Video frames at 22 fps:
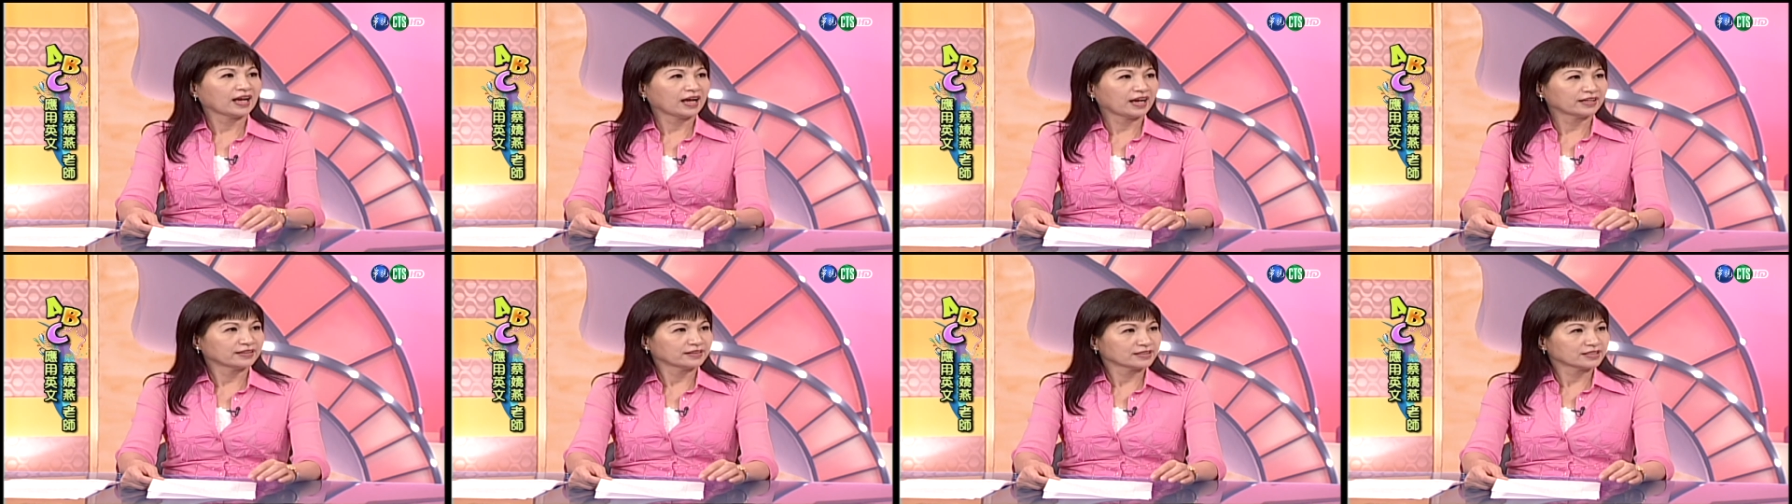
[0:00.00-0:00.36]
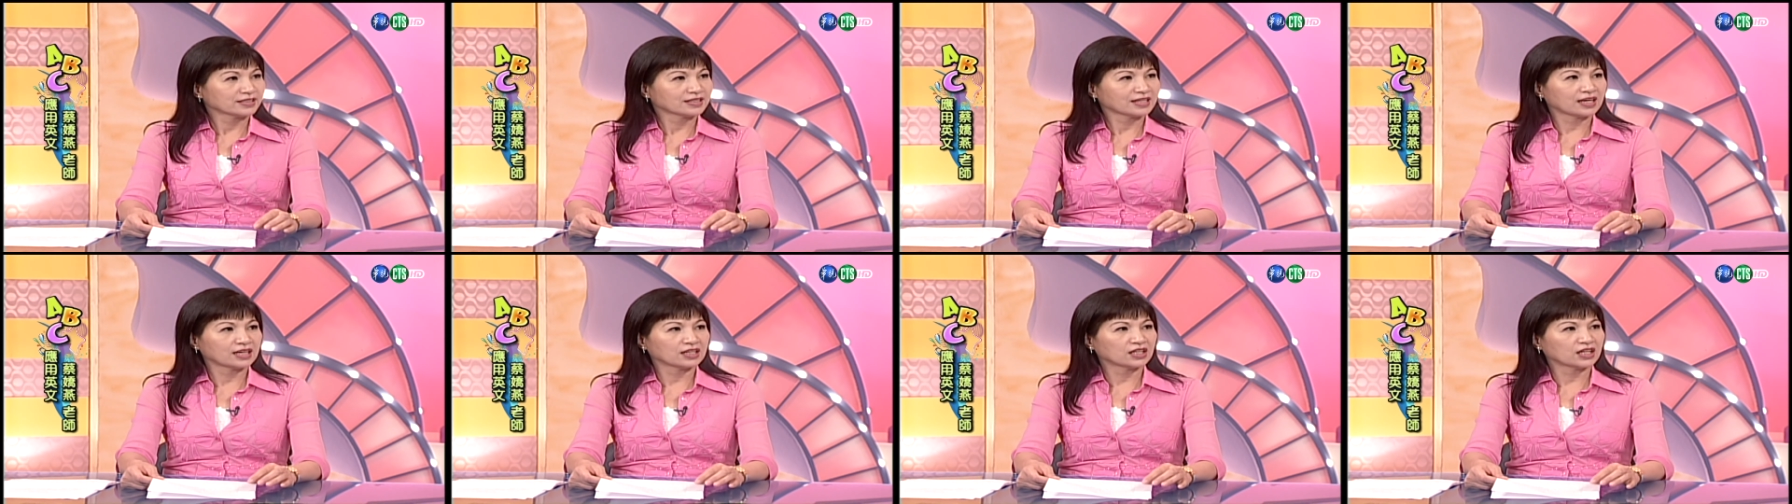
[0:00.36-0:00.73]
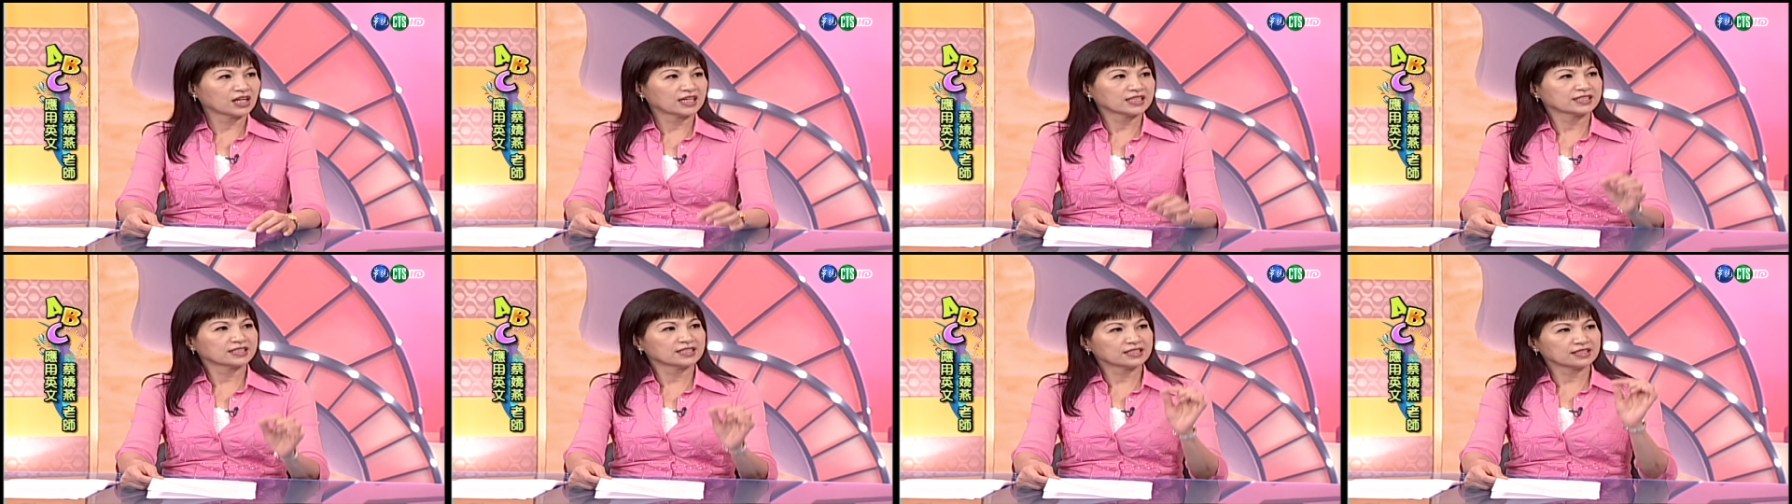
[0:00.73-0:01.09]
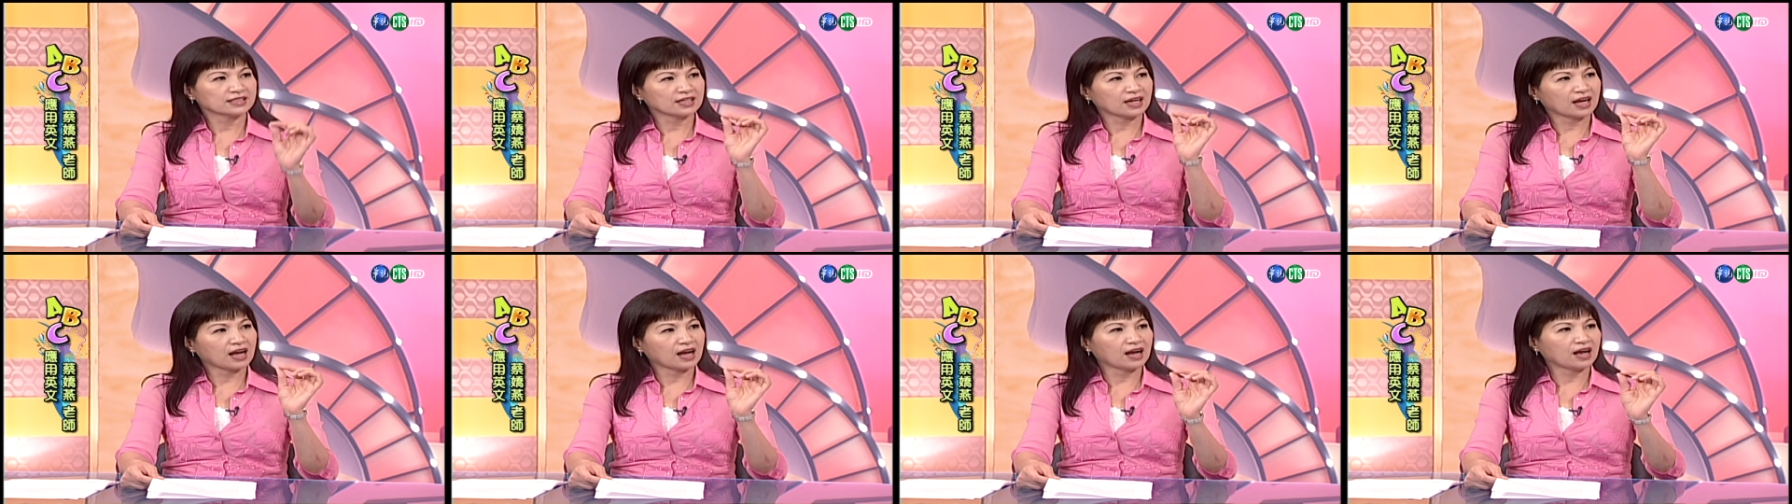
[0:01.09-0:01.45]
and the
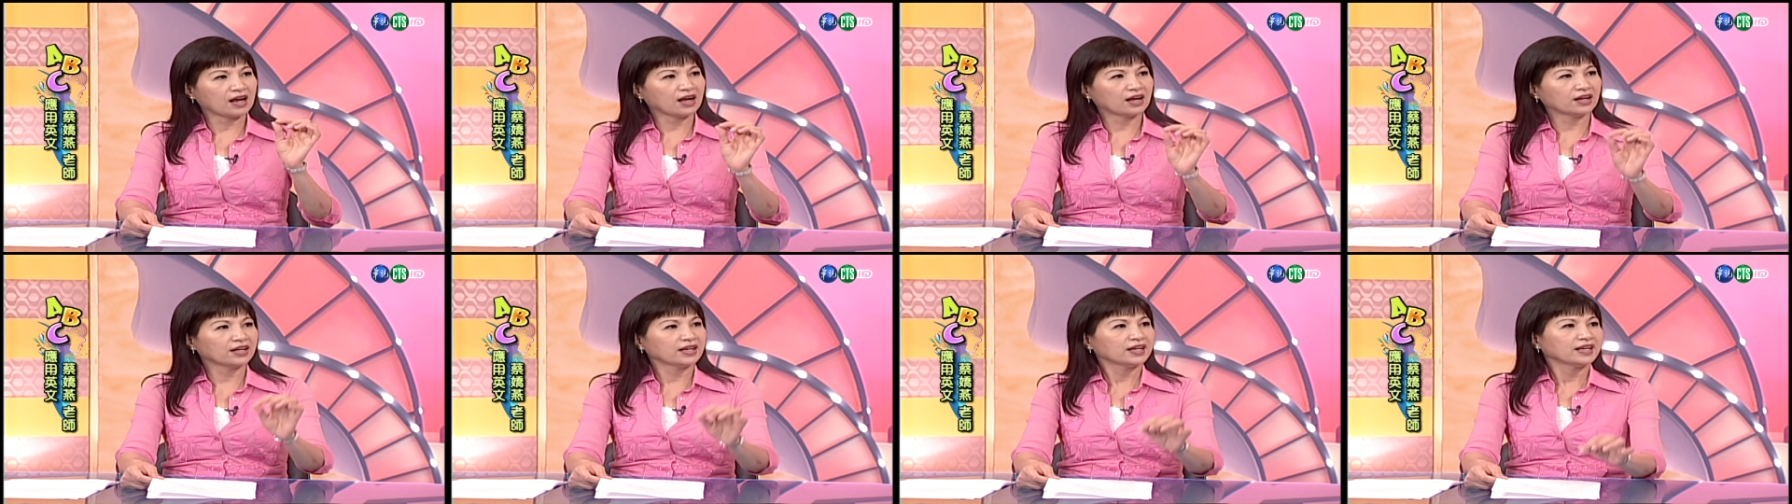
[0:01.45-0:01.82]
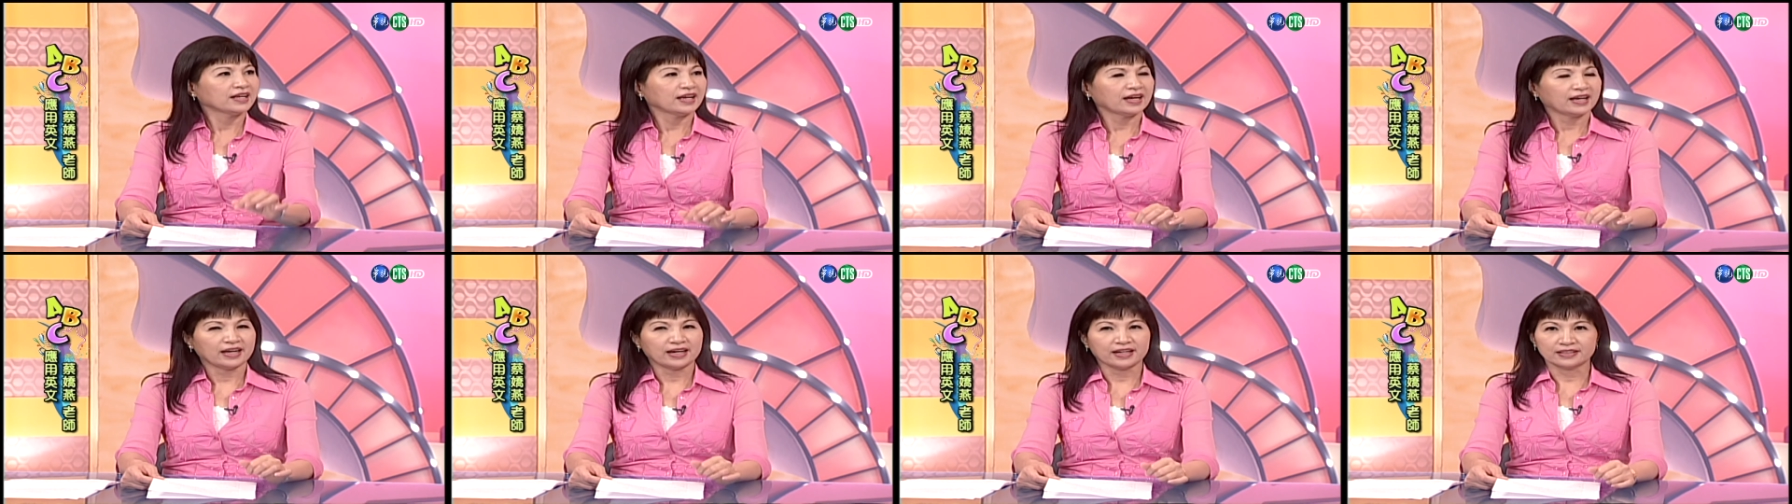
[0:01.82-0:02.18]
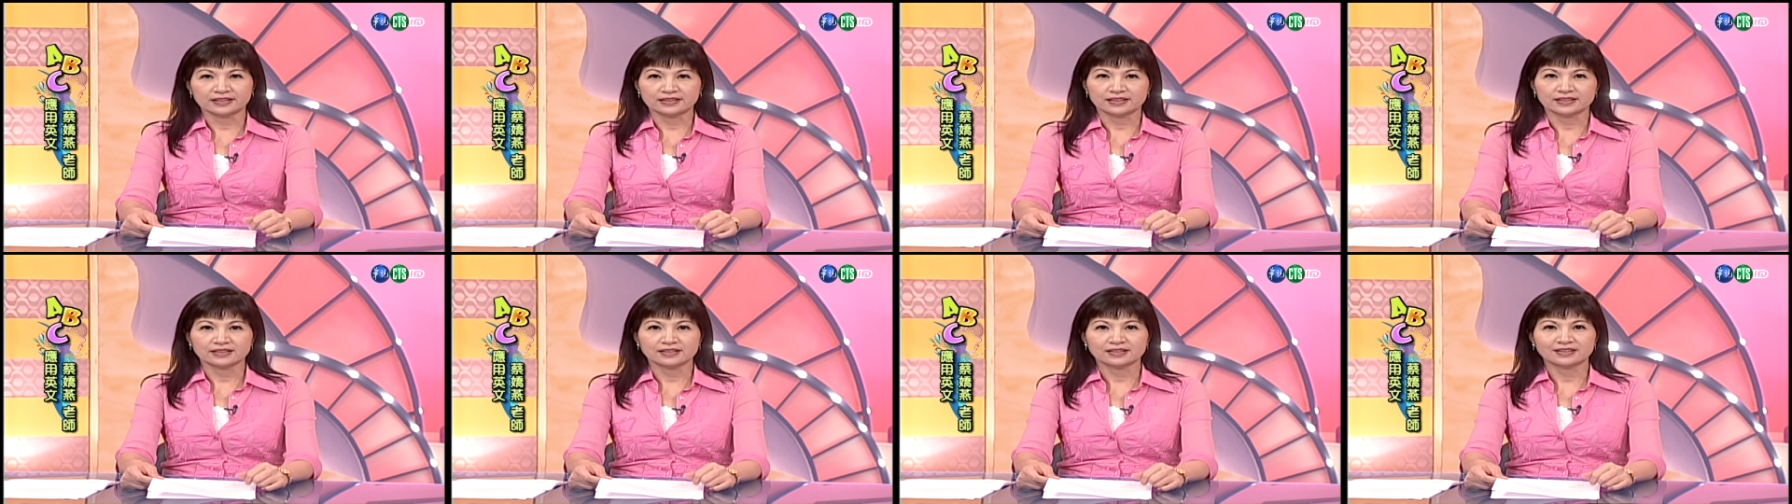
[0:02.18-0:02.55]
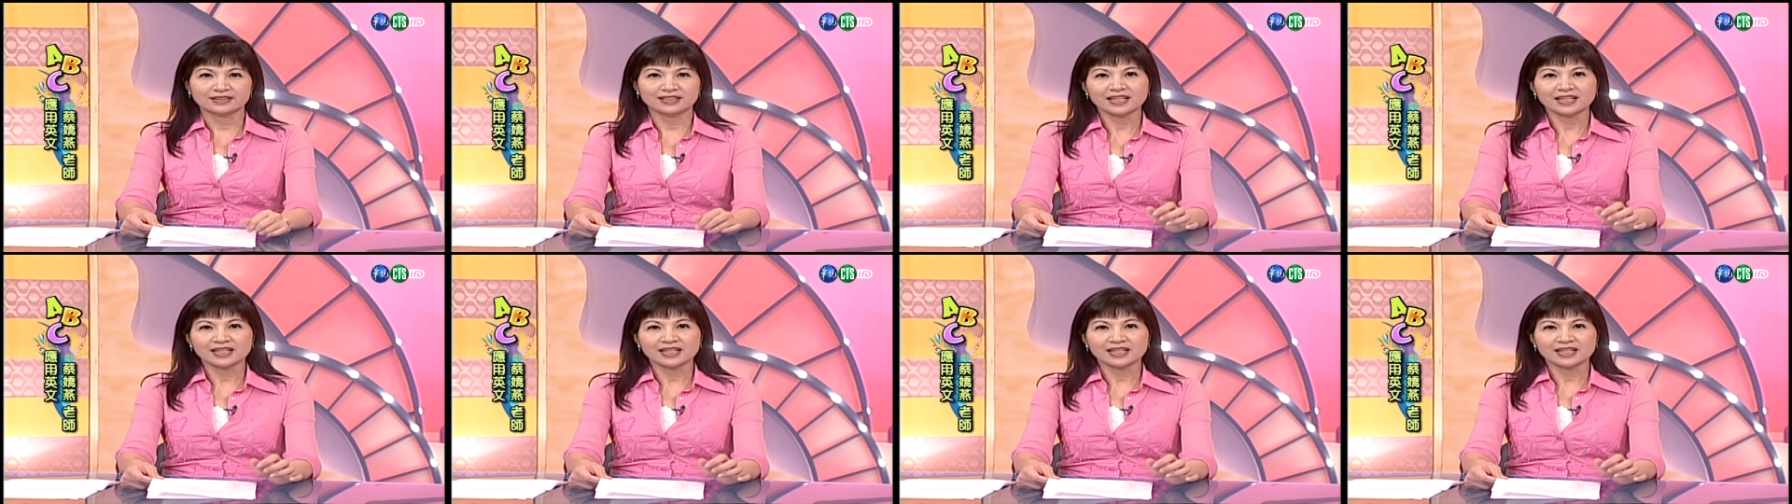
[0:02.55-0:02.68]
sunglasses on and